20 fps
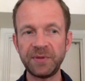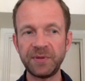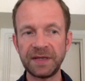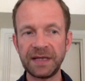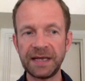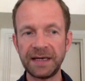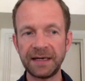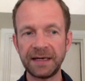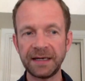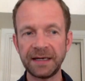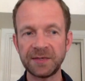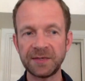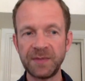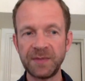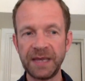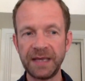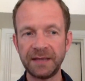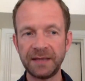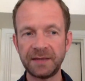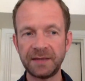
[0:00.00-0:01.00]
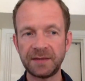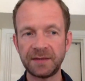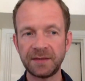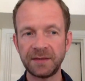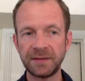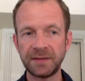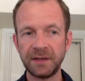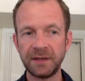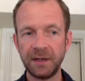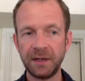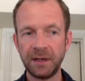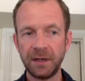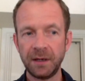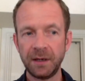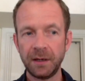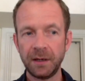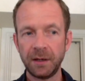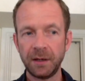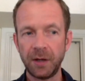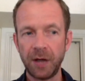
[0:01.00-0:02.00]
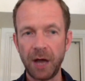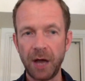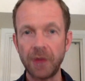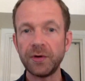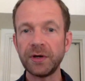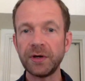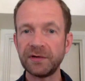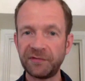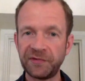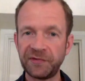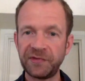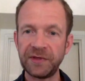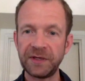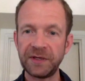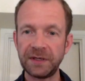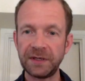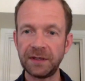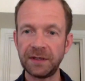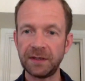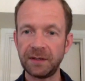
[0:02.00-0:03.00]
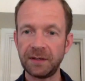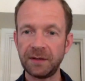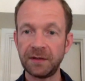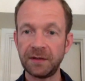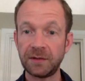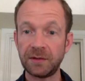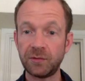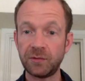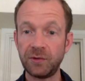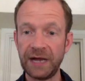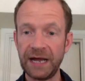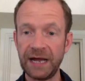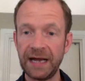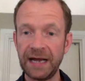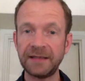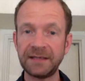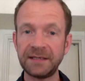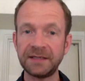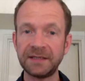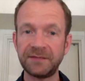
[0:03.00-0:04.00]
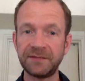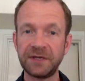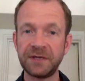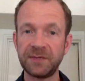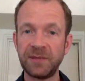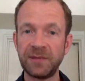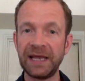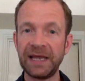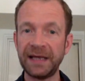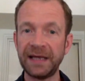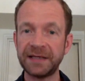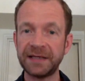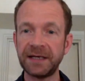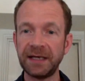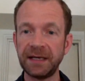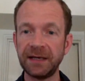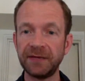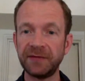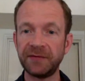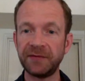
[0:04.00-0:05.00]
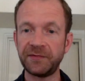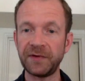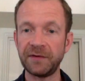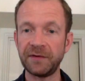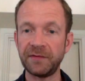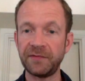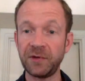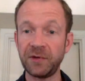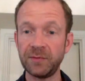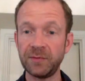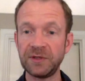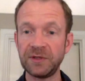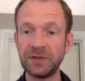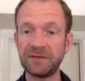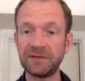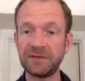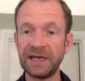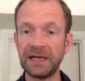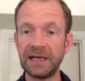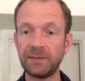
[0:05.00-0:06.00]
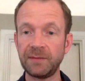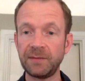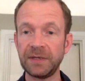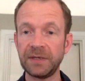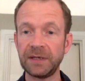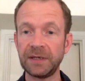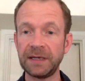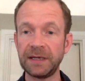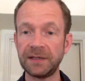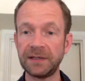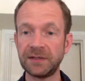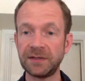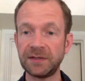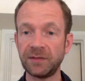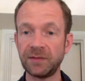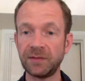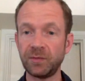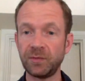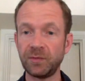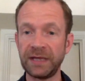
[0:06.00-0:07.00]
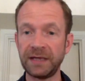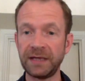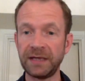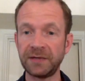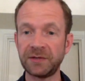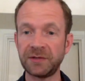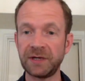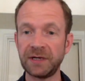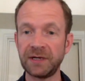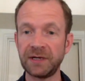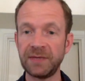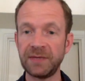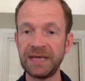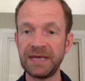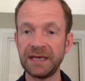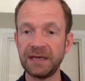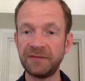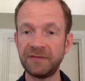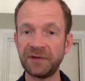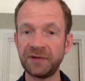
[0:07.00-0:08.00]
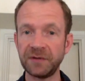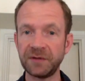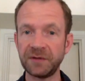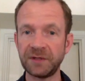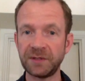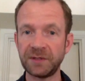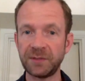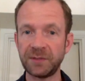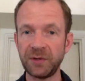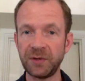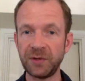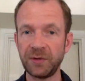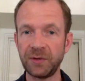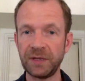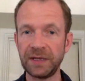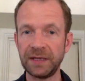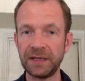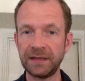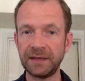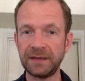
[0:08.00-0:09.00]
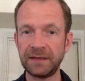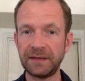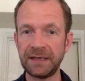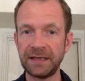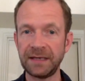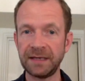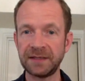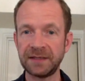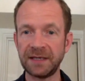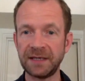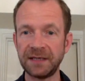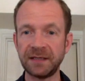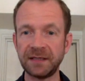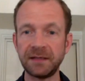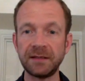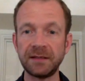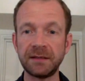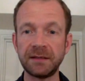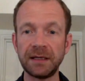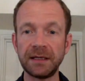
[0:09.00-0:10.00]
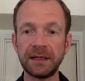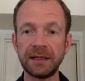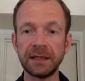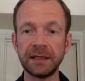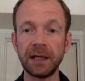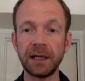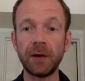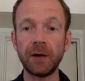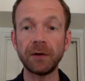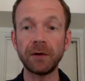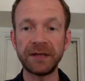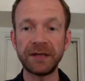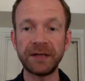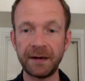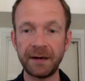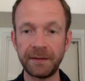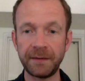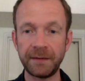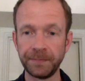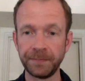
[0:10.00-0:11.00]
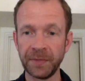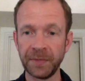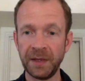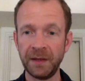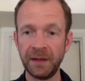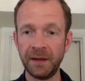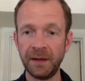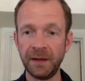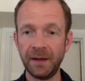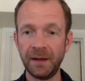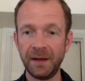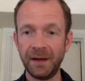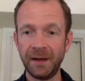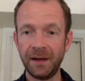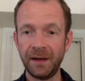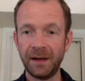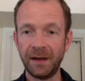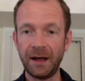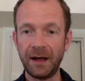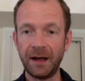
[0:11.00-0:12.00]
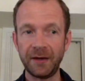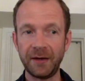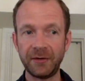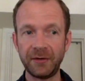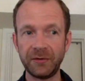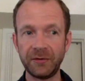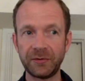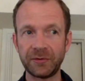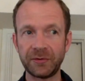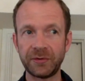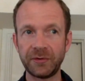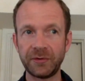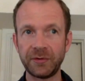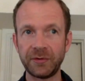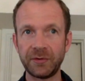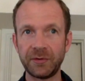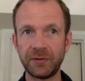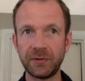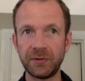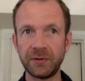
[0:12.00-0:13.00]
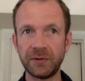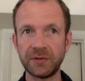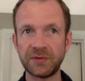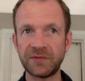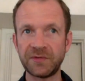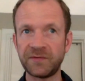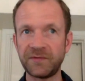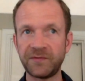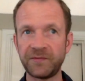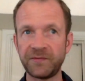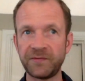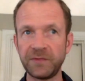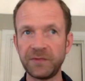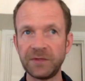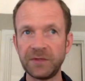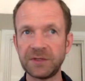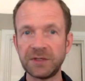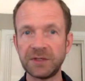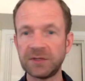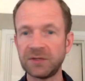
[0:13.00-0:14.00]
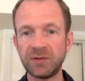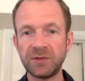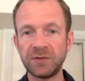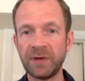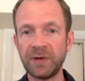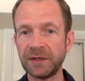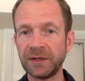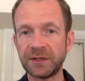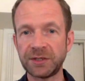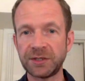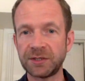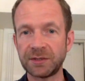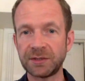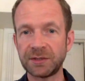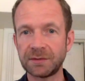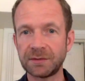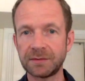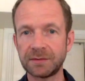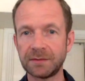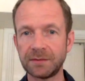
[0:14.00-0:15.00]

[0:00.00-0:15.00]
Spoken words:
that then gets made out of the realities of the complexity of human development is that we then try and make inferences about what that data says in the long term. And there's just too much